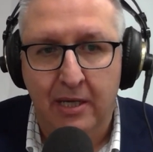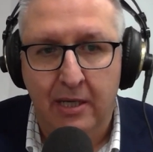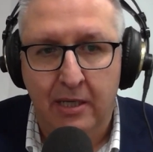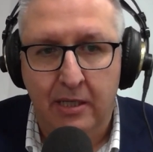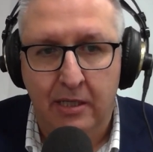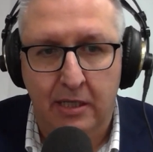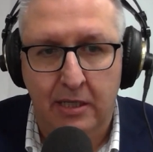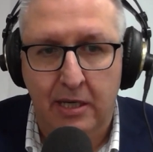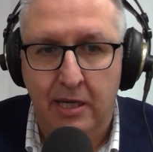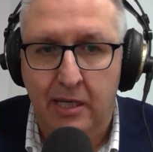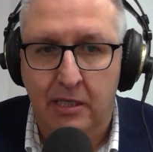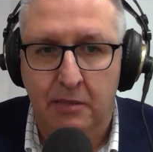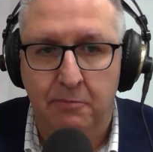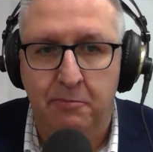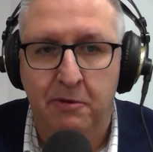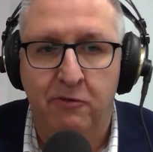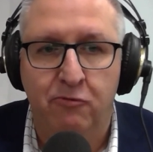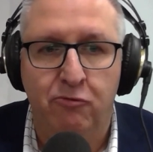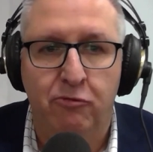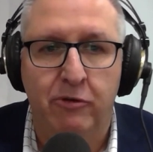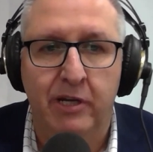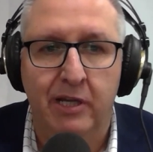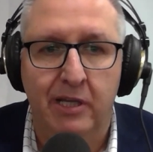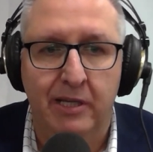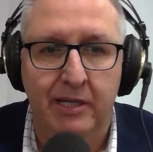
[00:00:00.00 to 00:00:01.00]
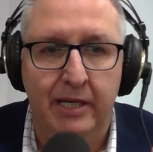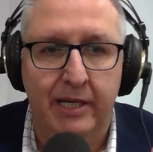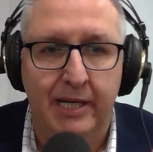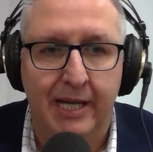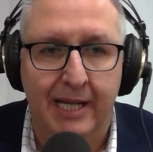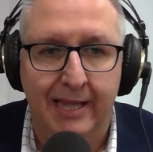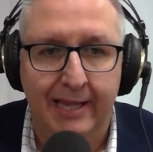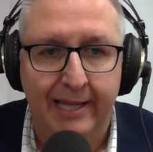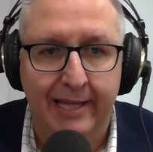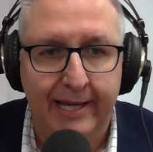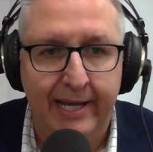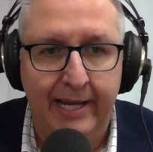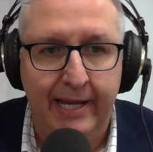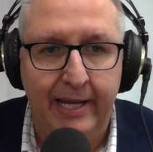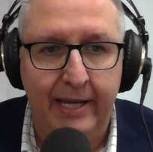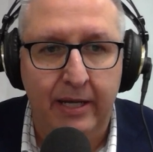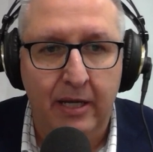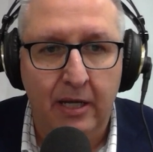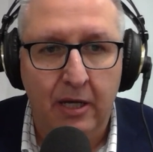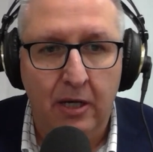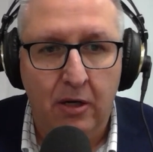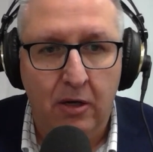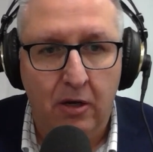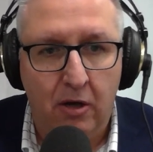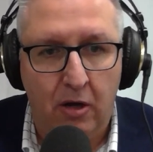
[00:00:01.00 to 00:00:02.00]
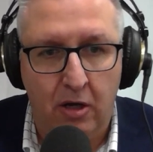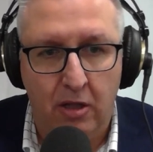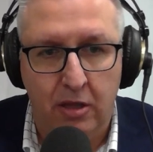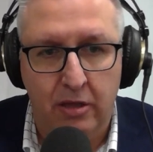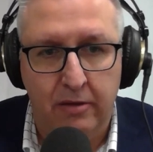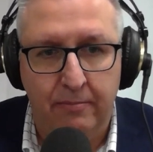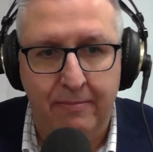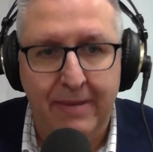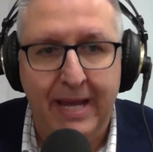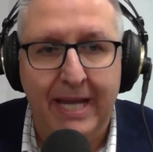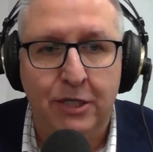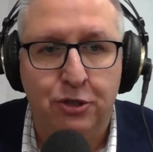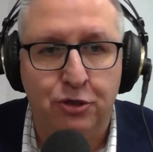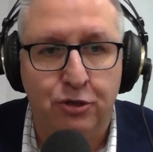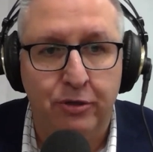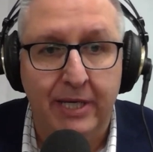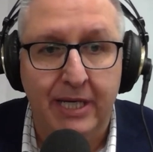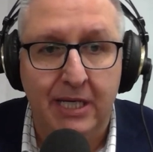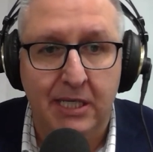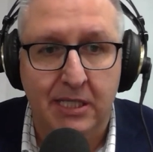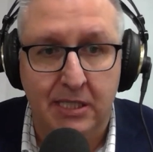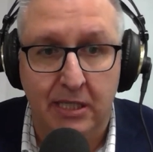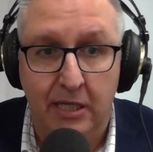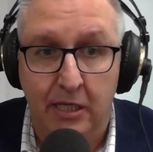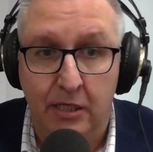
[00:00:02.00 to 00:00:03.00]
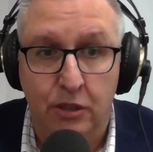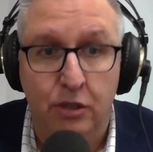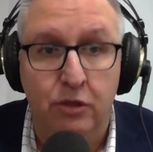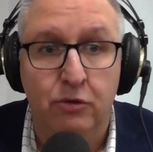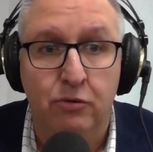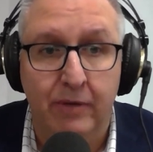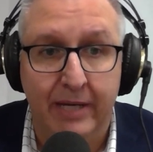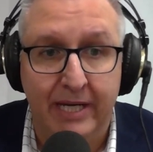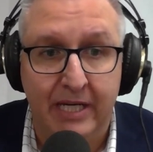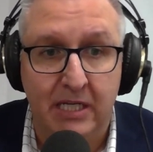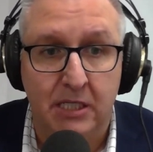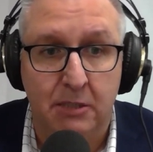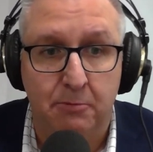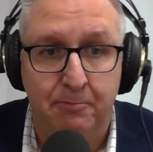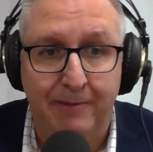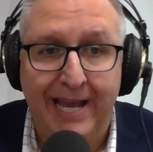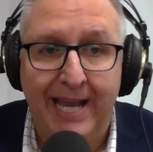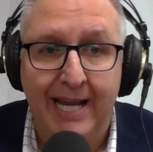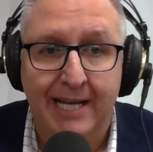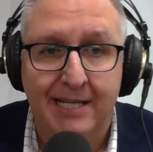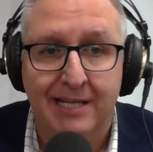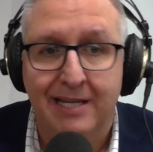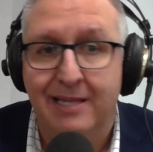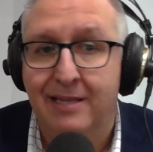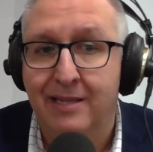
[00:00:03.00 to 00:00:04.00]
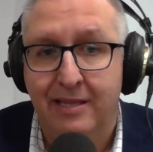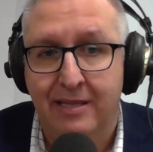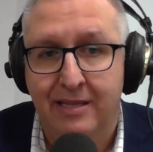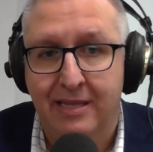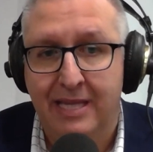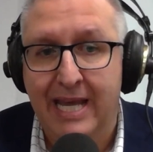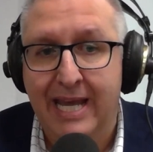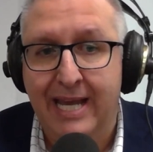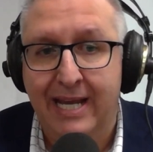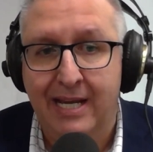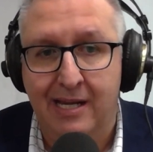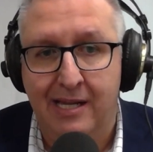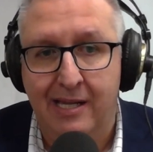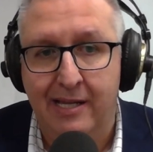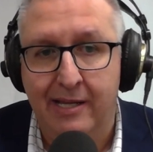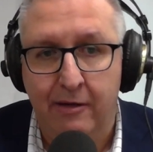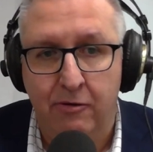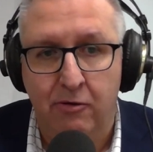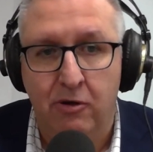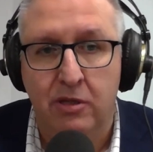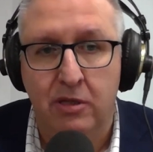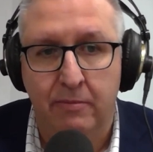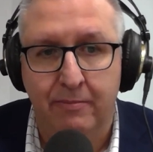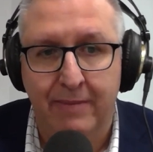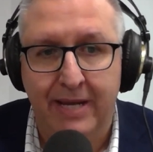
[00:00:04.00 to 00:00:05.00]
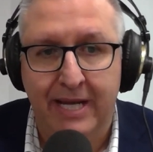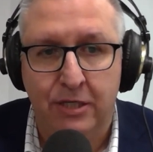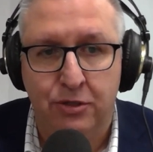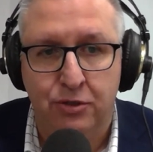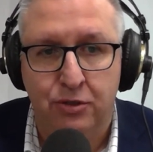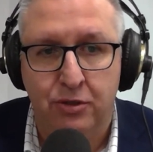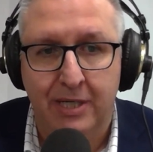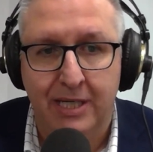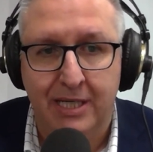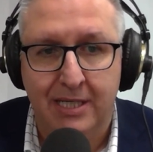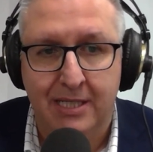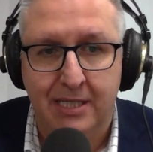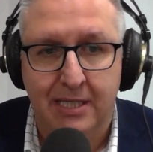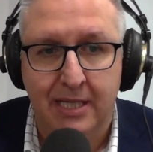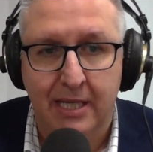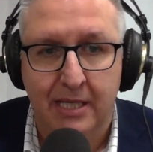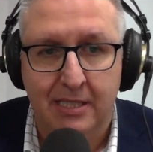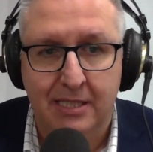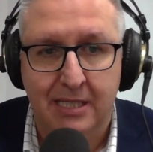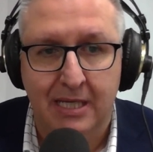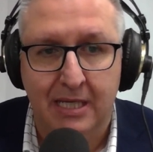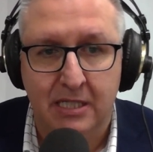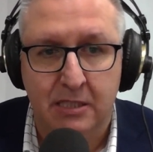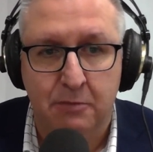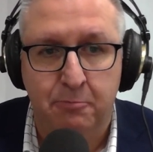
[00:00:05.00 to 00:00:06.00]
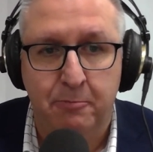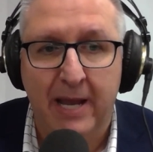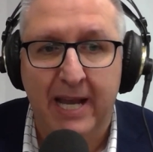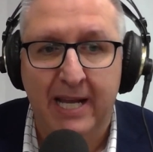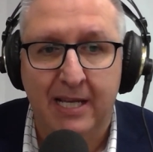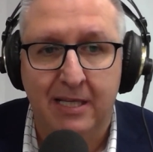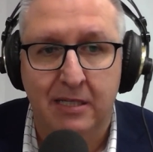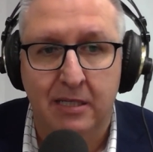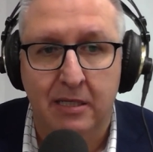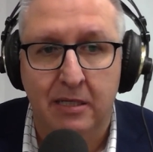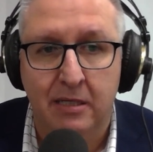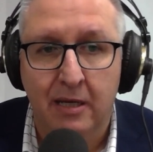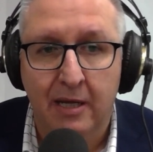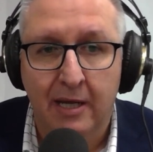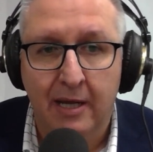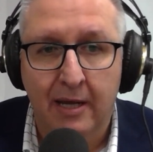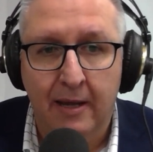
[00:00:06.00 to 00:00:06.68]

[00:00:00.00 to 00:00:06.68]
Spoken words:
you need to be really clear on the metrics that you expect and that they're clear on the metrics that's expected.